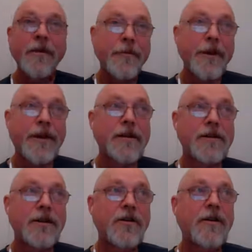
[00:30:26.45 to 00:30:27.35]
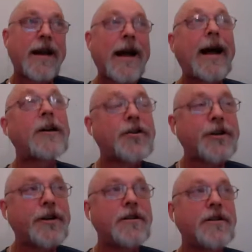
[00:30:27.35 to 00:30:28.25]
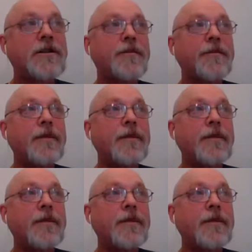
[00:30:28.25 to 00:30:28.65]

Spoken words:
because their actions